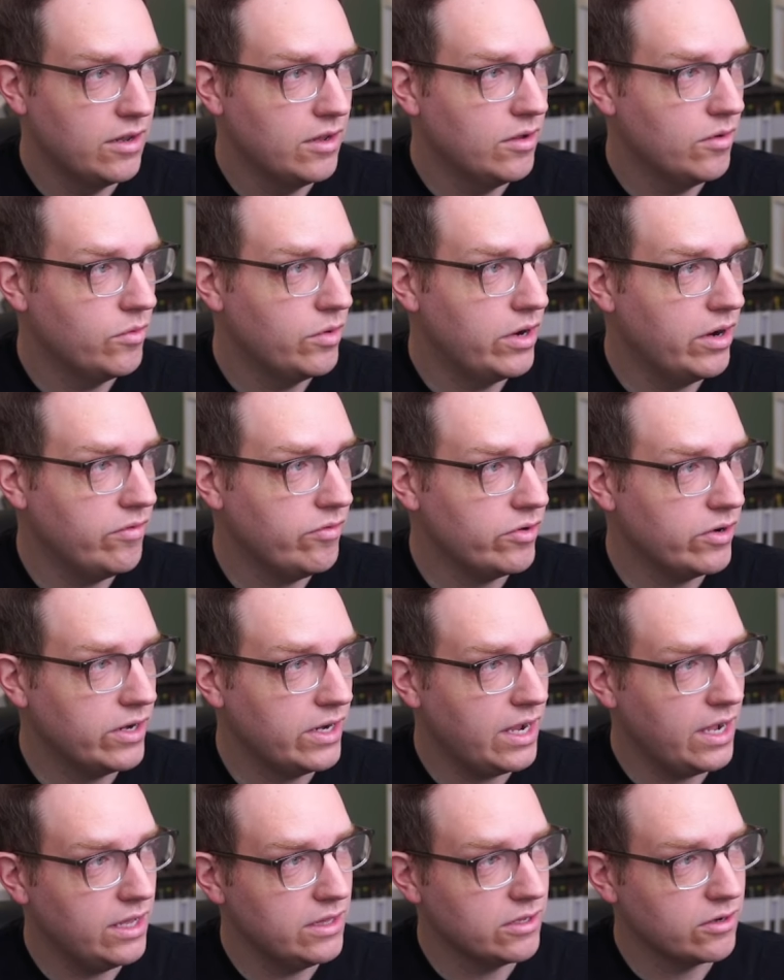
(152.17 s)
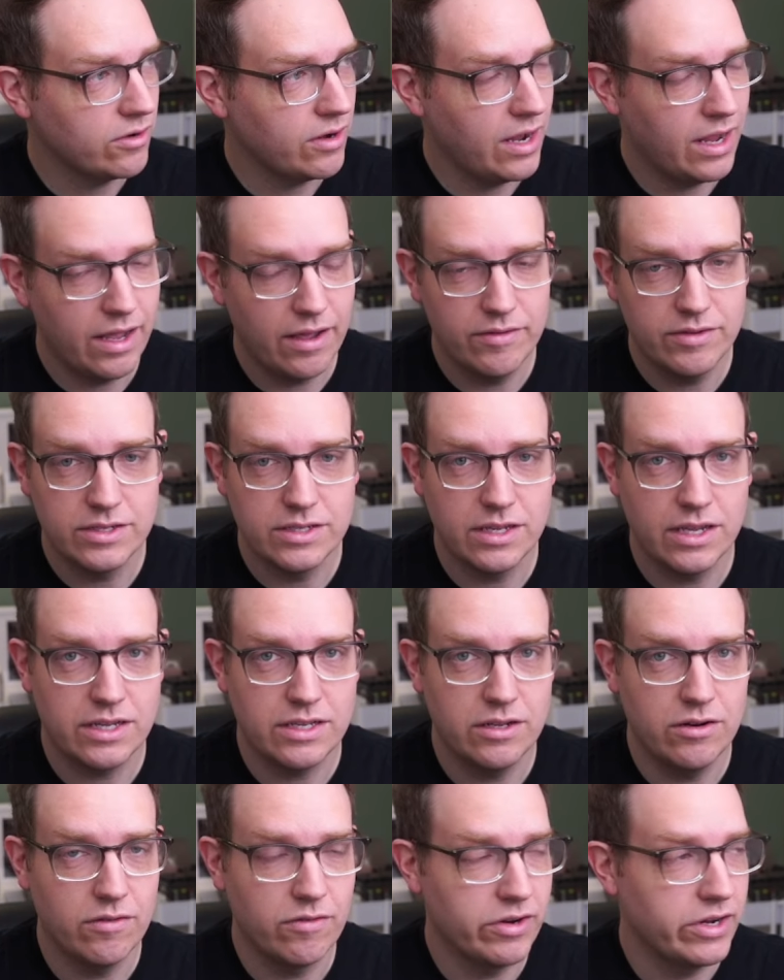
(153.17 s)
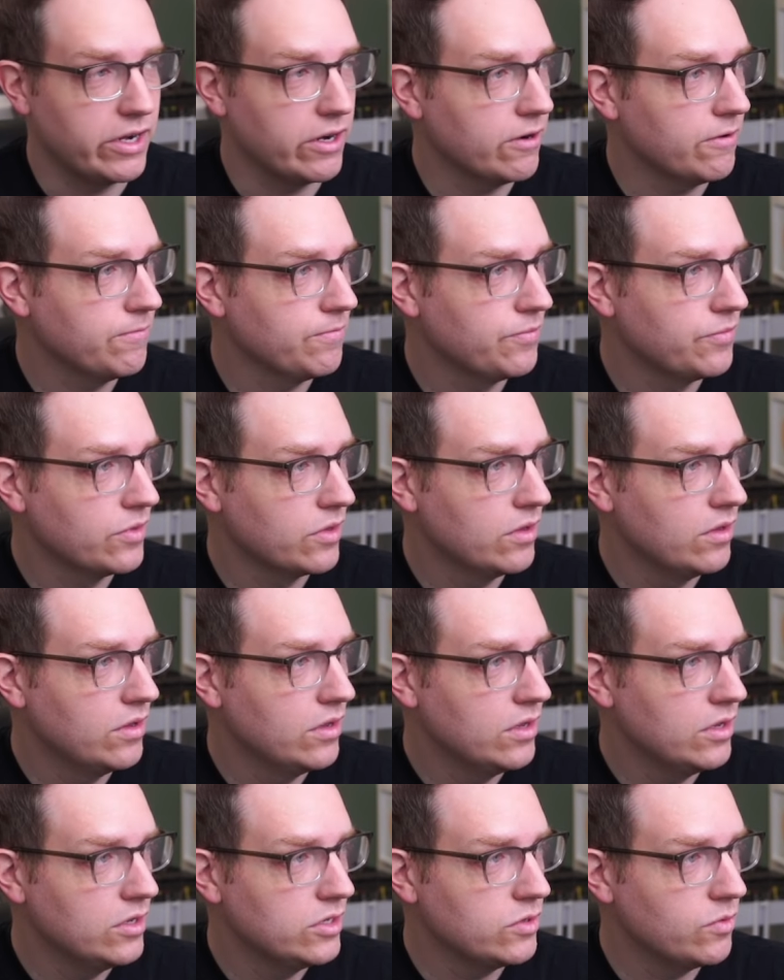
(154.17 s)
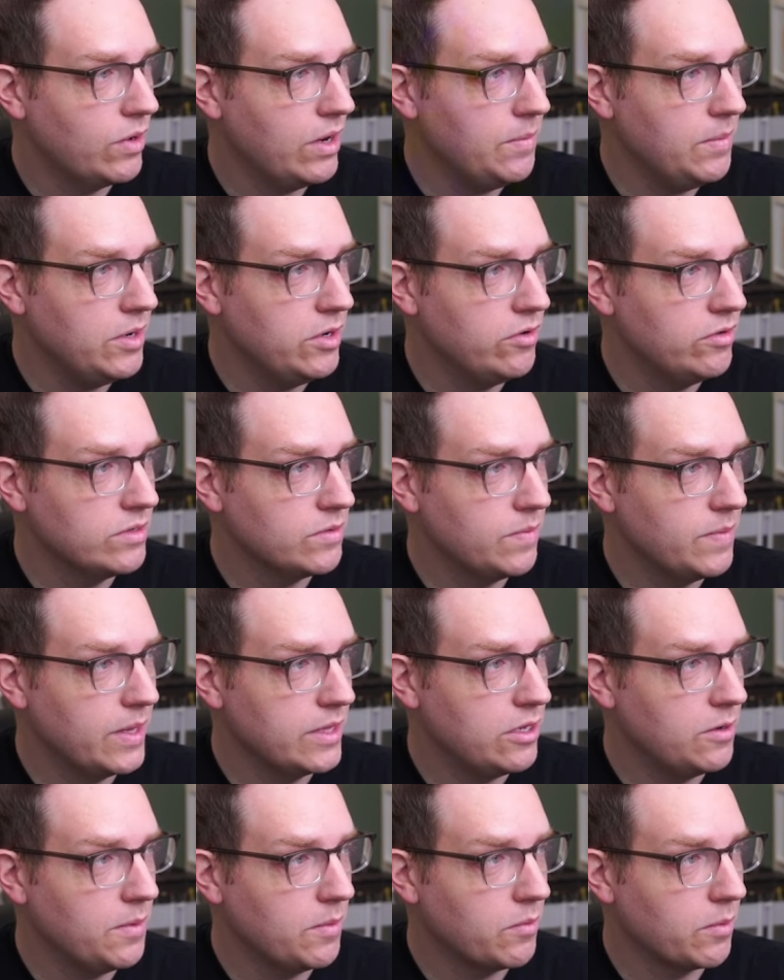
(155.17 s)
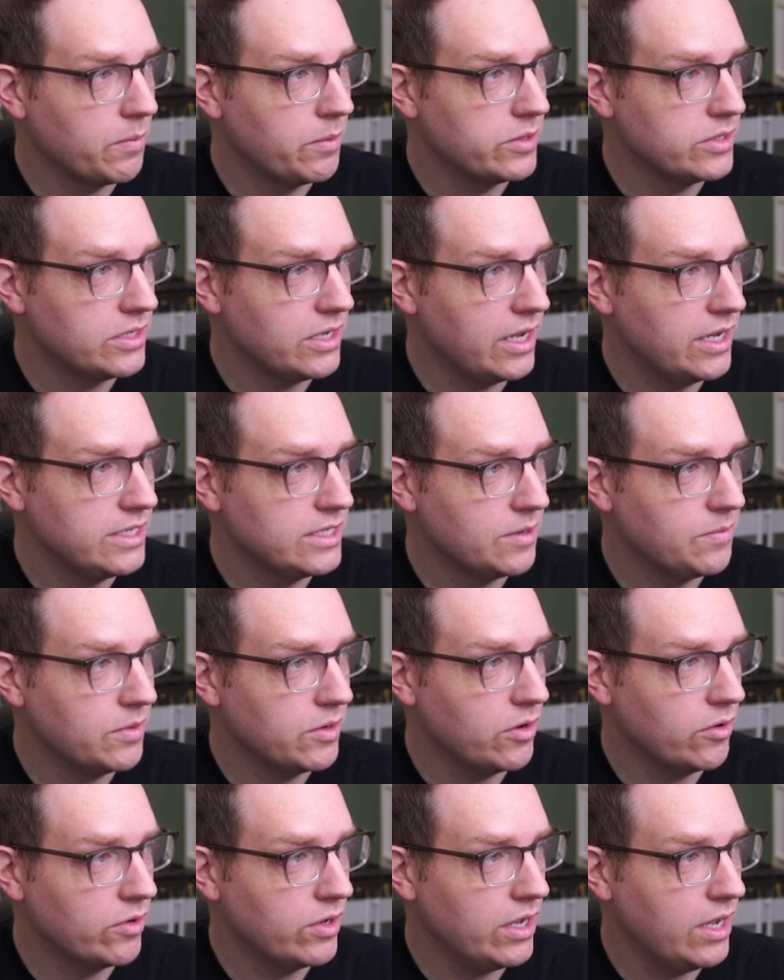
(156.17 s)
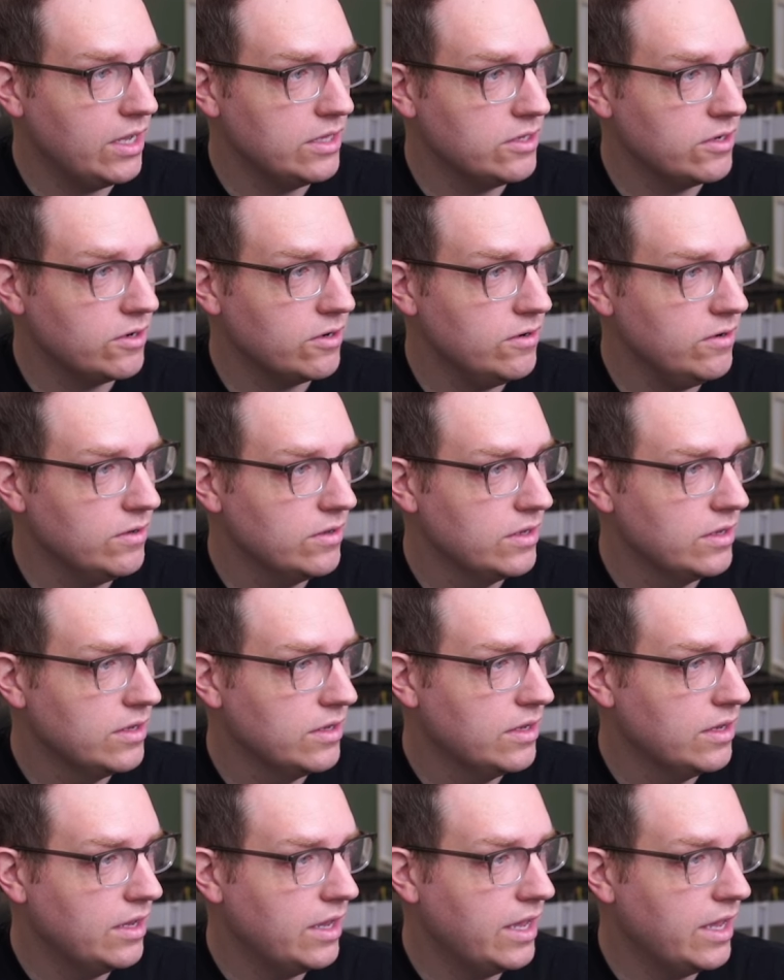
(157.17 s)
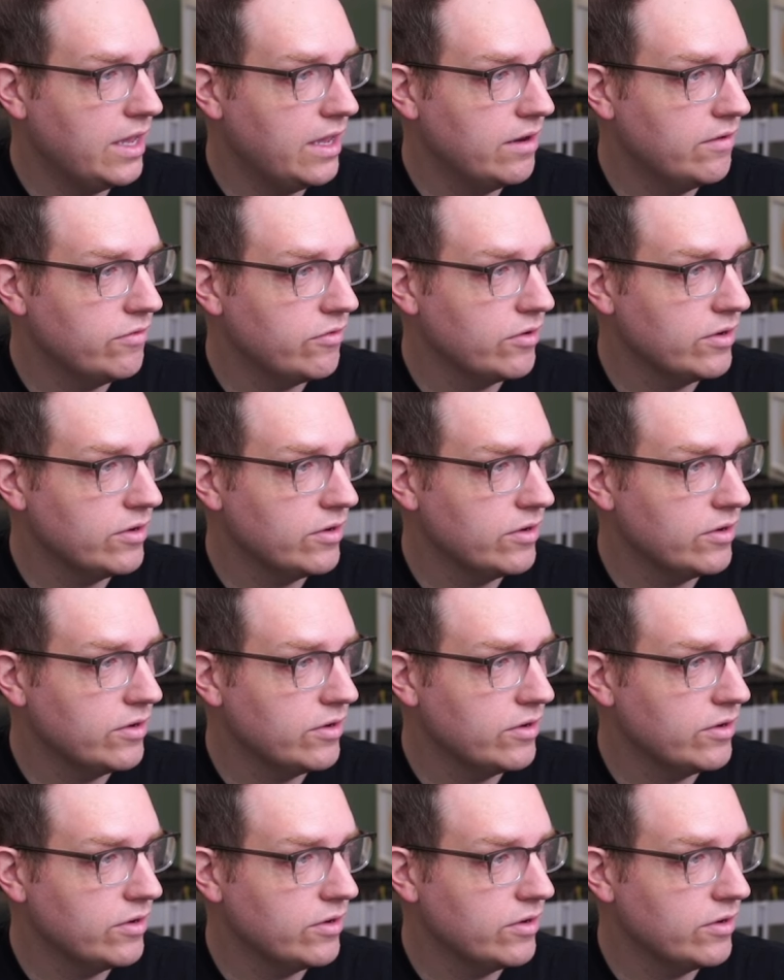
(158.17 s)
whatever color I have selected over here. So what I'm going to do is I'm going to be a little bit more precise. I'm going to go to color, and for